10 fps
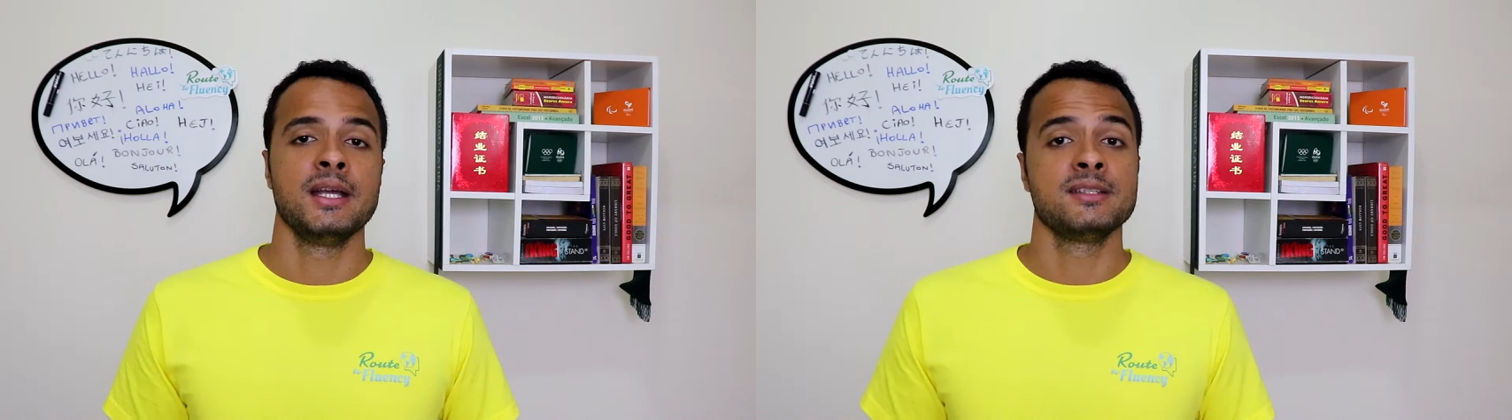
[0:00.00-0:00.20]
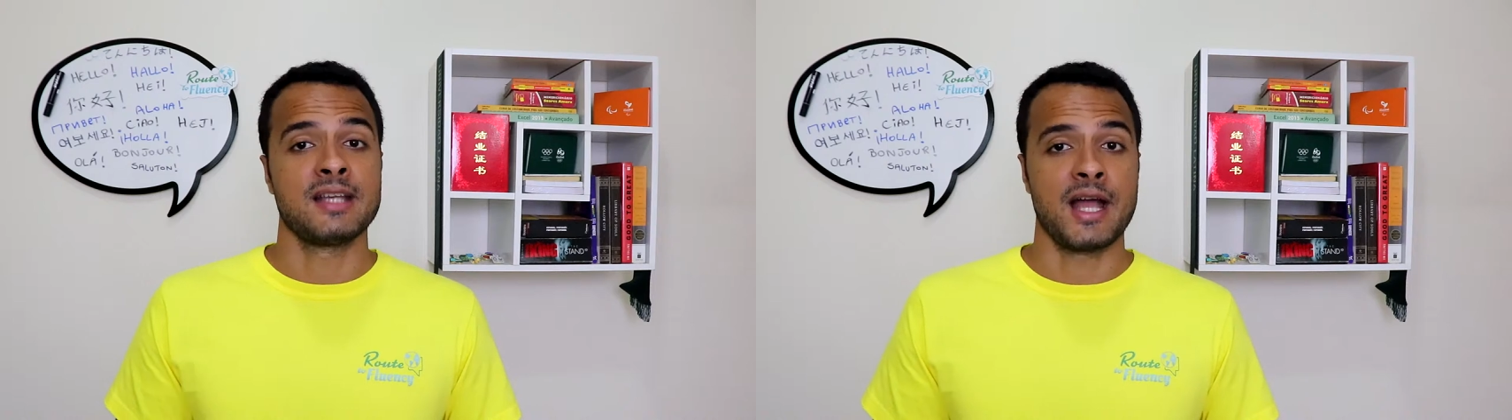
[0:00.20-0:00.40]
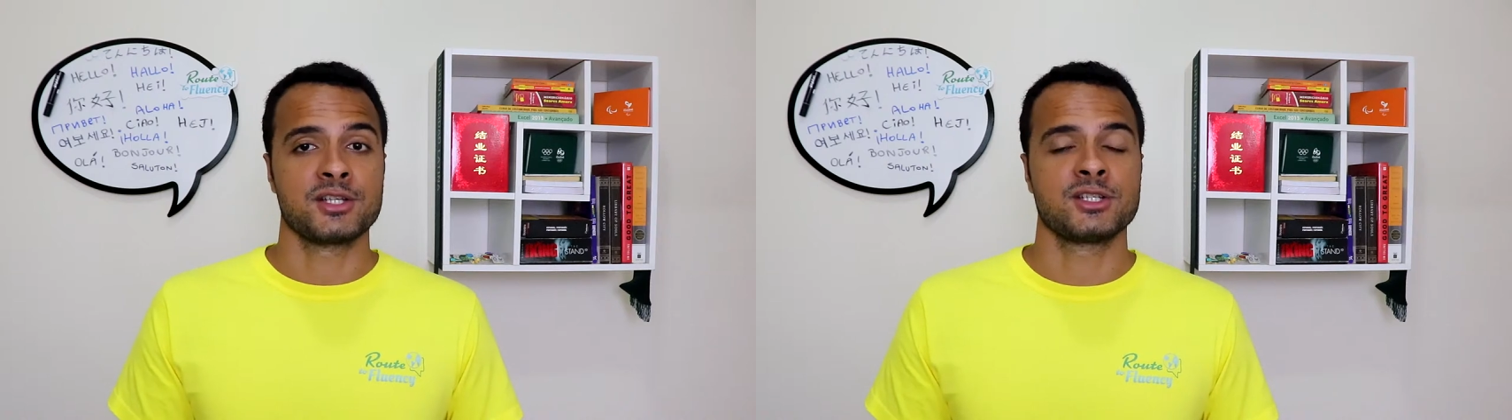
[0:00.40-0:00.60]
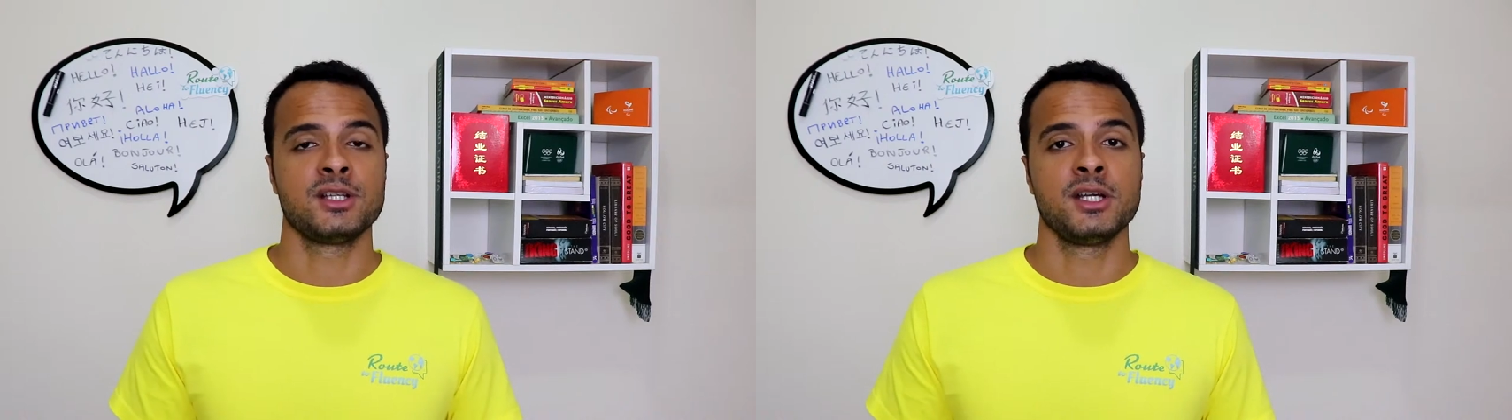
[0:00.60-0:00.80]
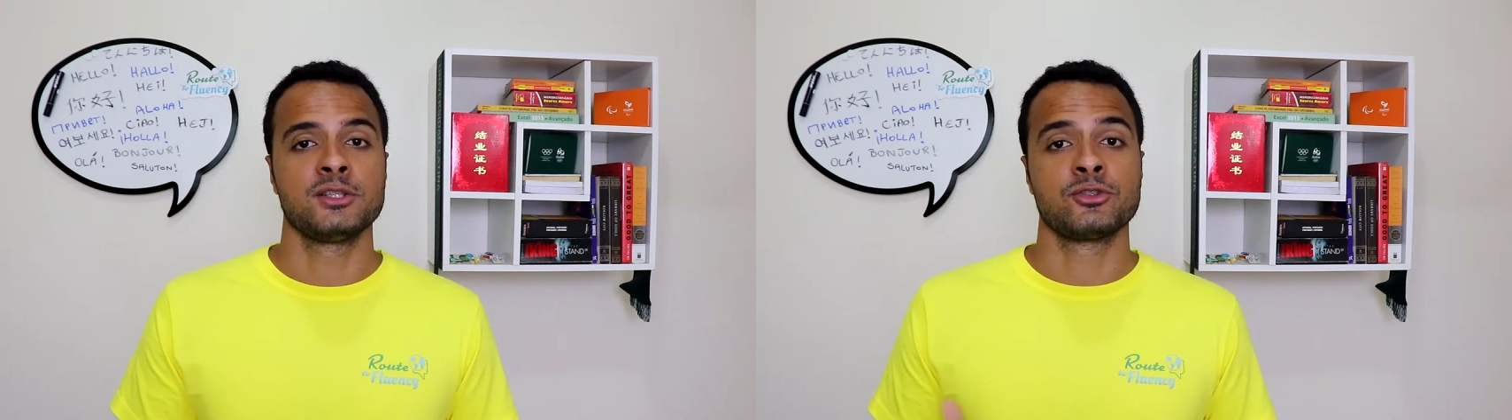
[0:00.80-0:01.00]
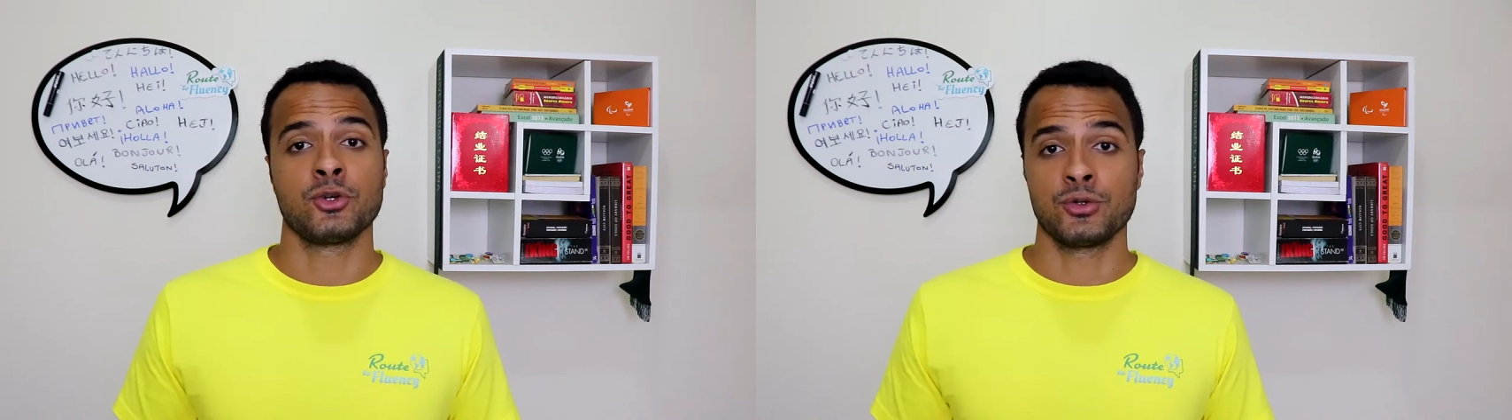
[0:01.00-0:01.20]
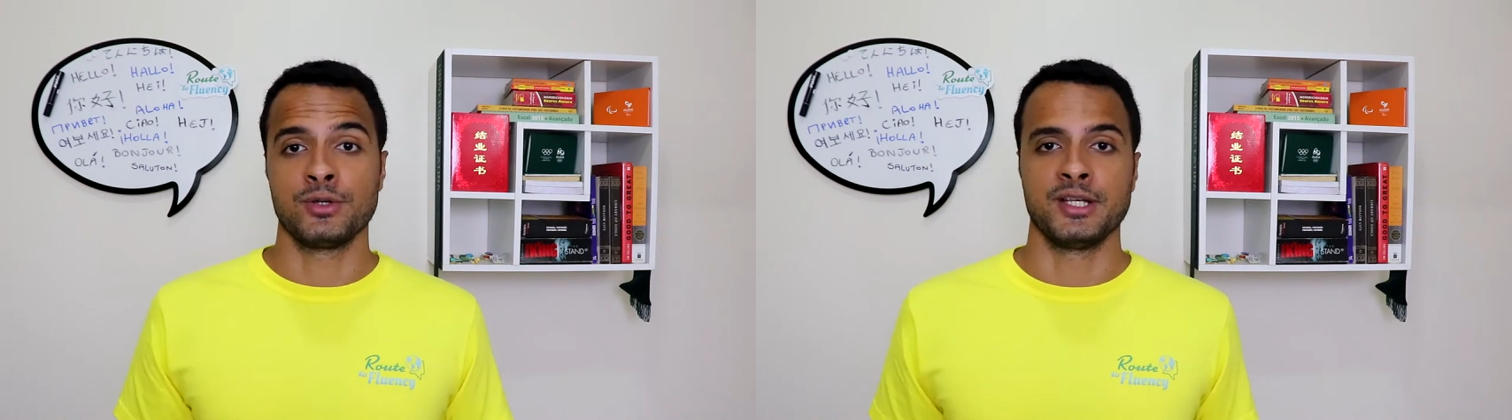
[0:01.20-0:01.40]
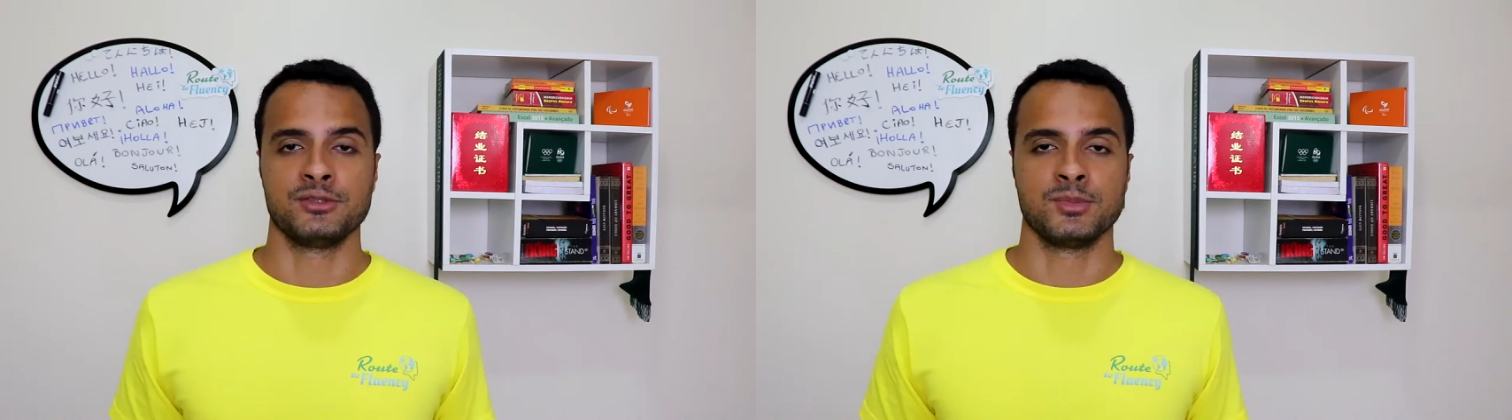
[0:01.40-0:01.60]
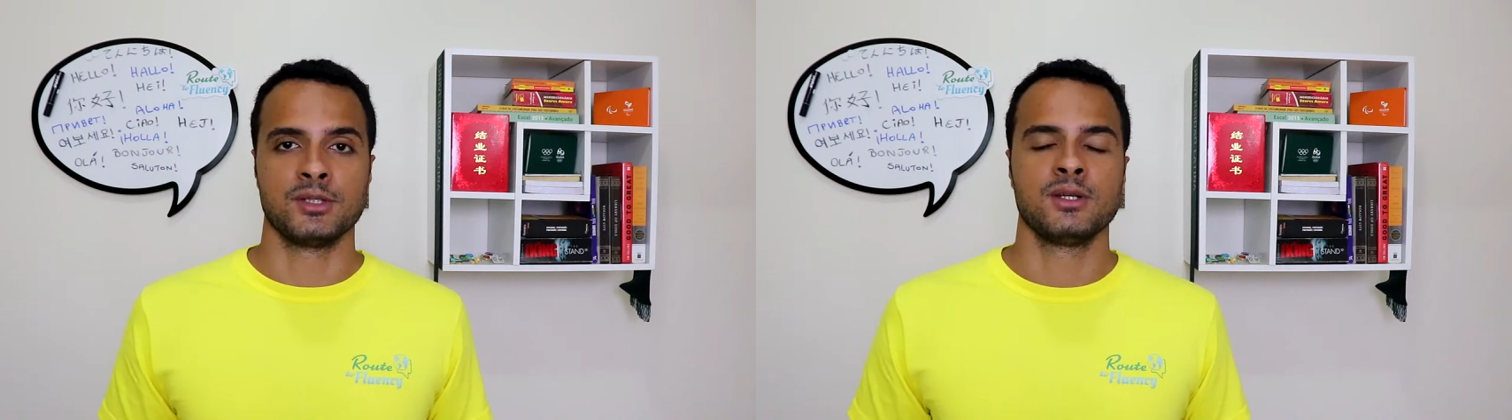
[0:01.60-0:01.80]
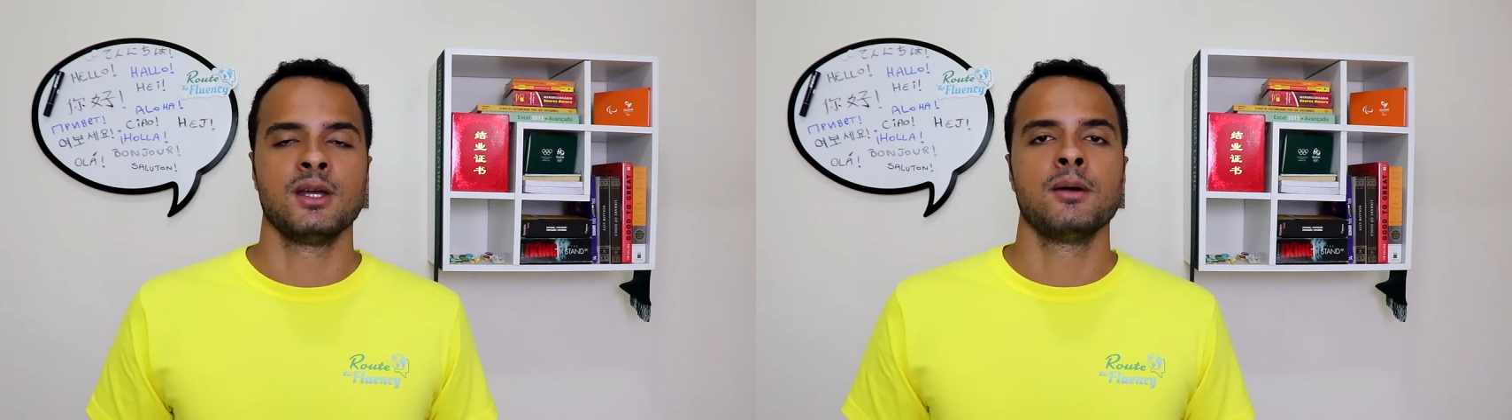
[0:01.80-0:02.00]
is actually tourism.
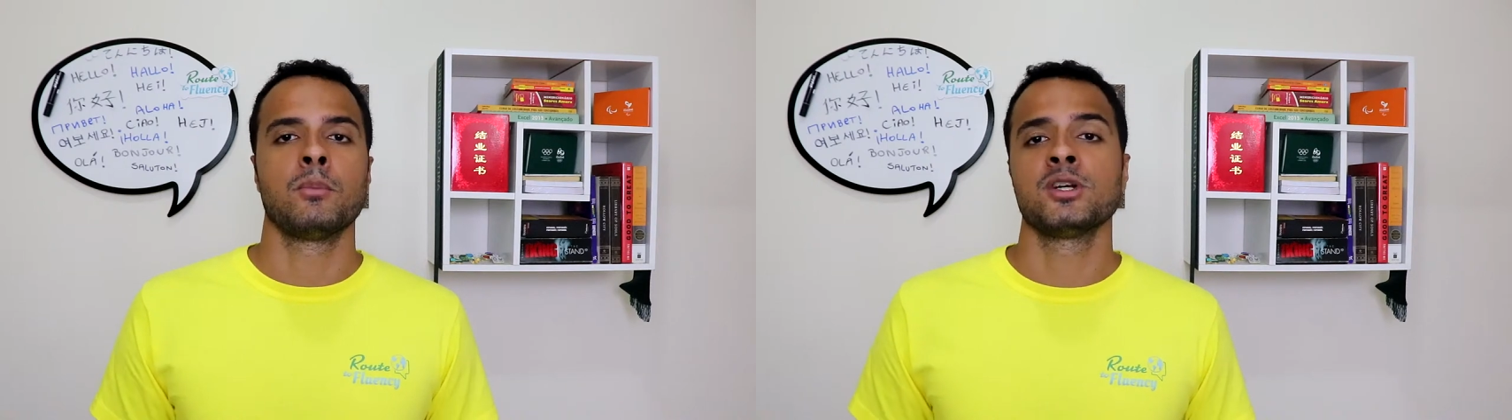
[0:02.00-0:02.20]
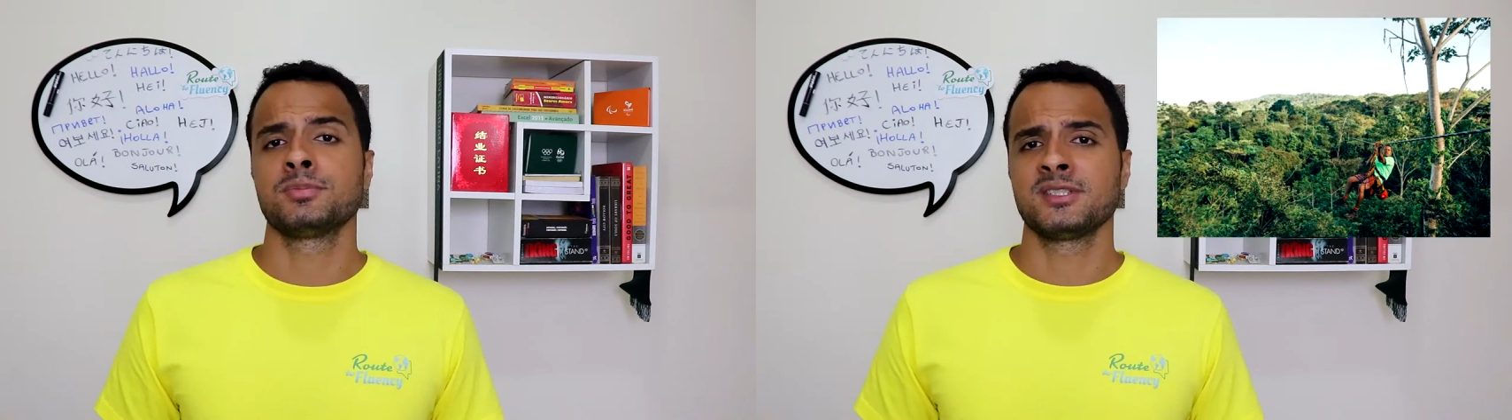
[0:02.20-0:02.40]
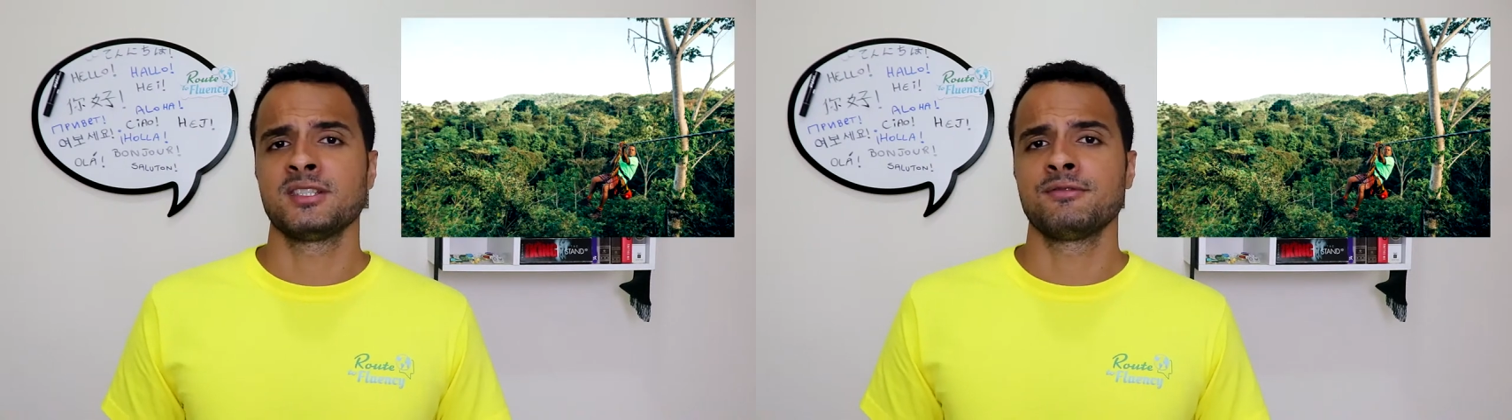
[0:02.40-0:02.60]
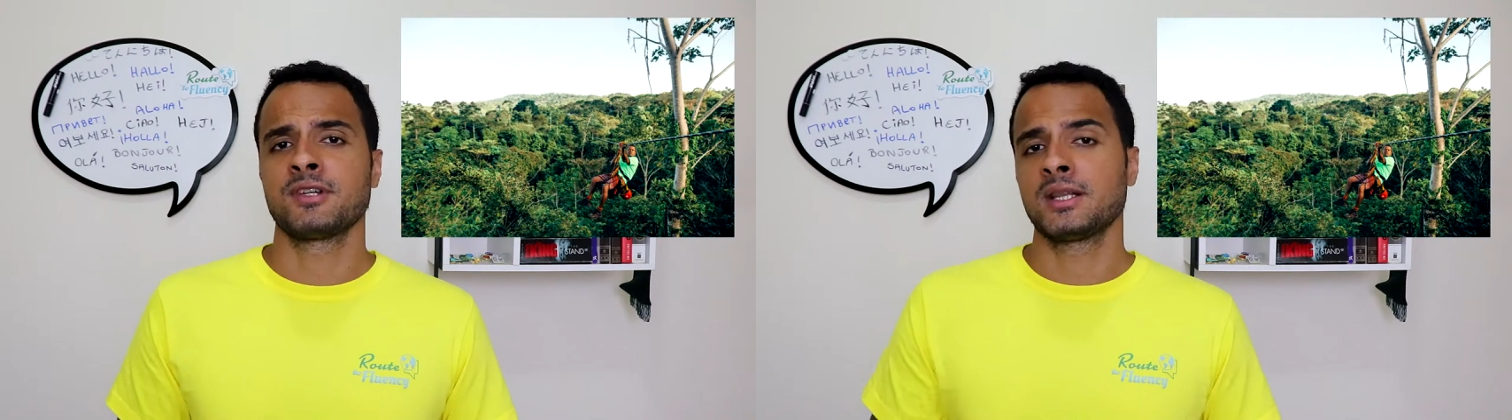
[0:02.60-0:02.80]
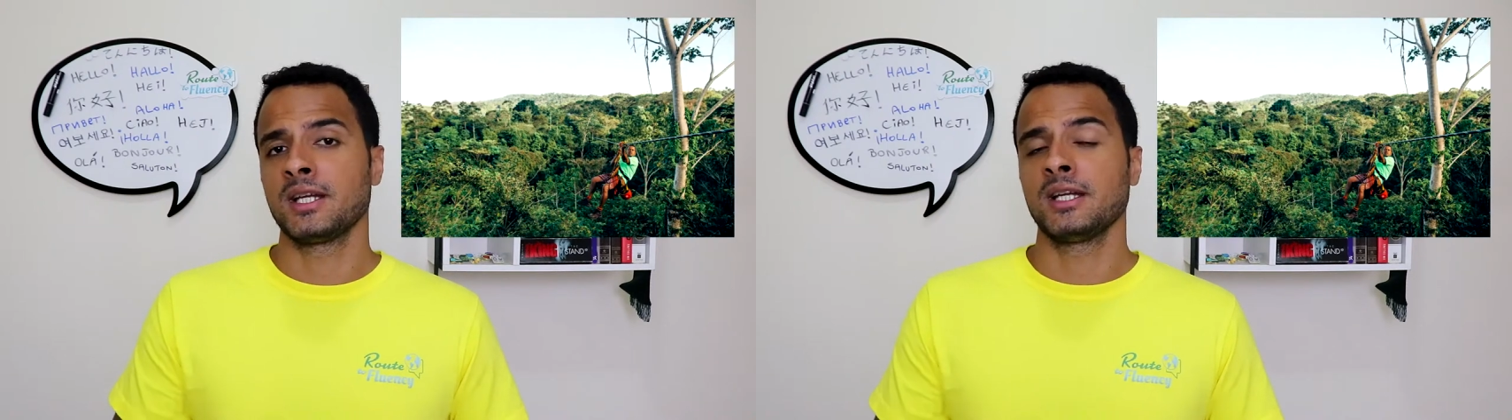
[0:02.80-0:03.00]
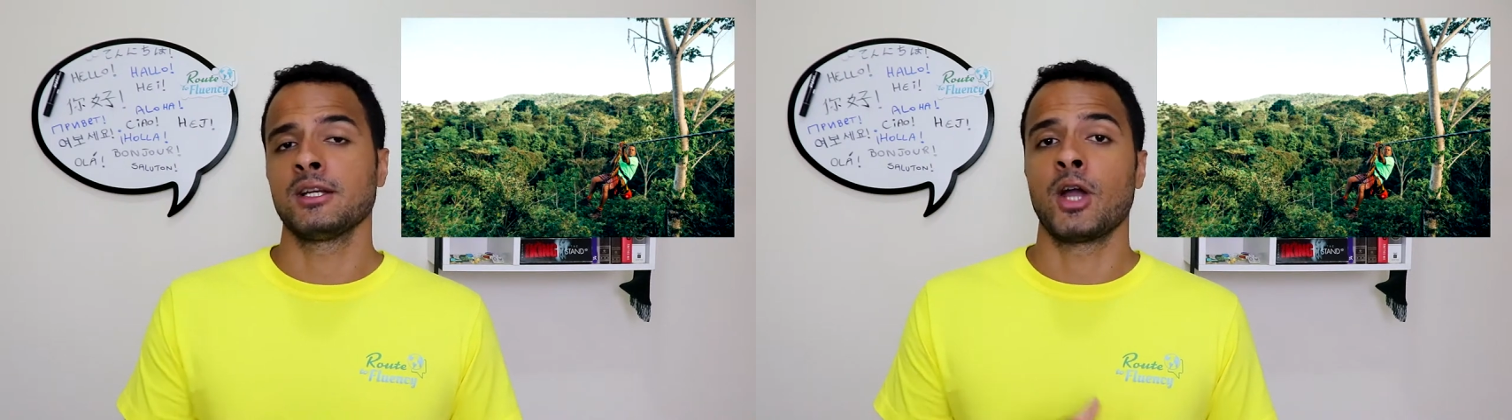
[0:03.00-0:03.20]
More specifically,